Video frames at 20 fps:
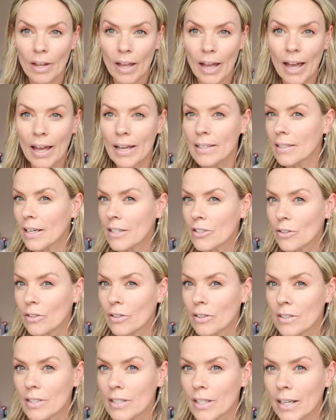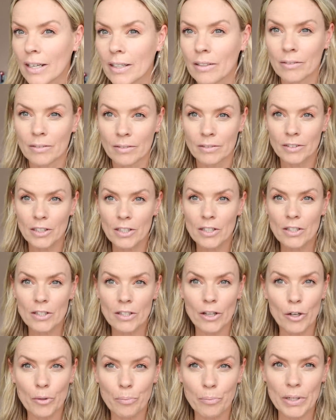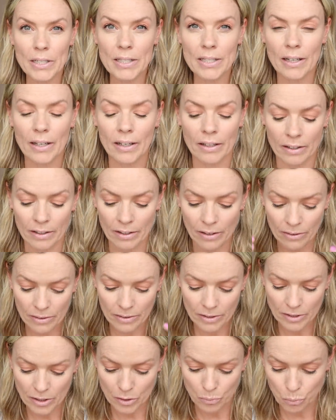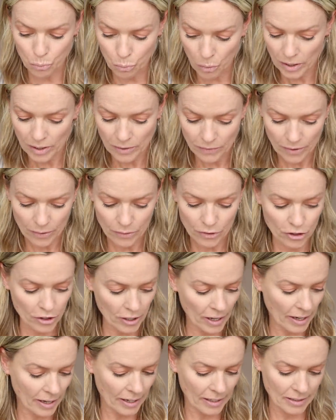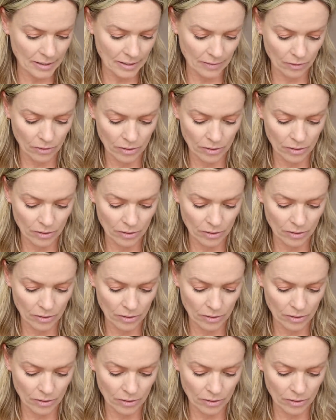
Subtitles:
And as you can see, just so pretty, you know, it's just one of those shades.